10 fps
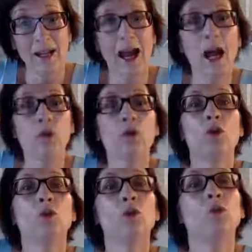How
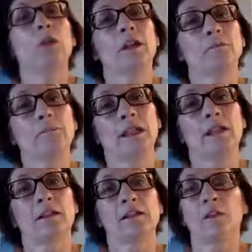cool would it
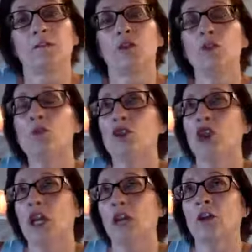be as if you
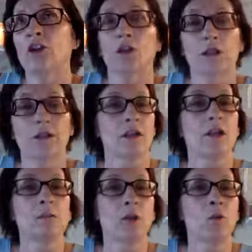shared your
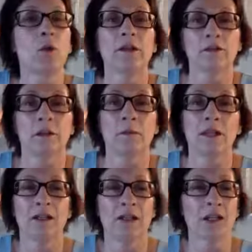excitement with
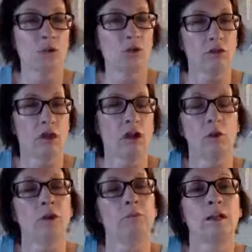somebody that you
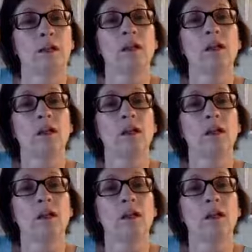thought would be